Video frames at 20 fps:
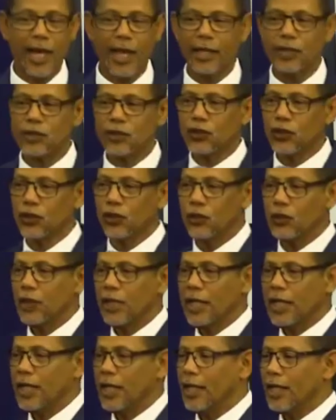And so
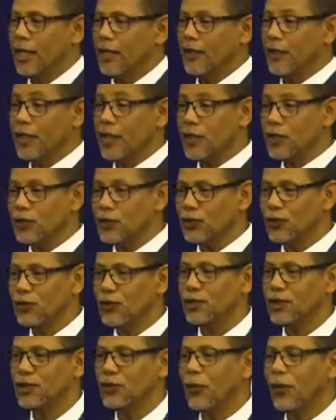the
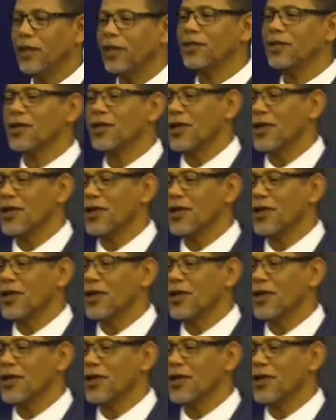restitution went